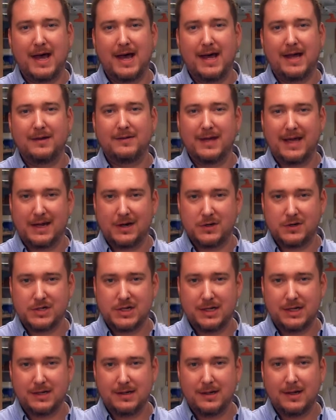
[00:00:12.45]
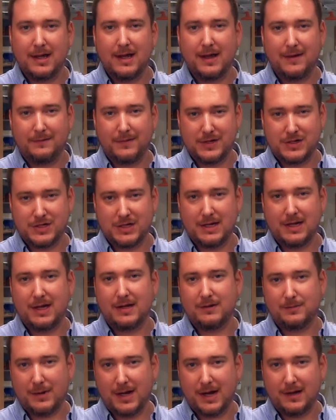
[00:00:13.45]
as energy efficient
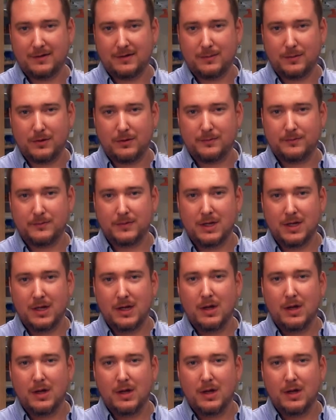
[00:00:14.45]
as possible.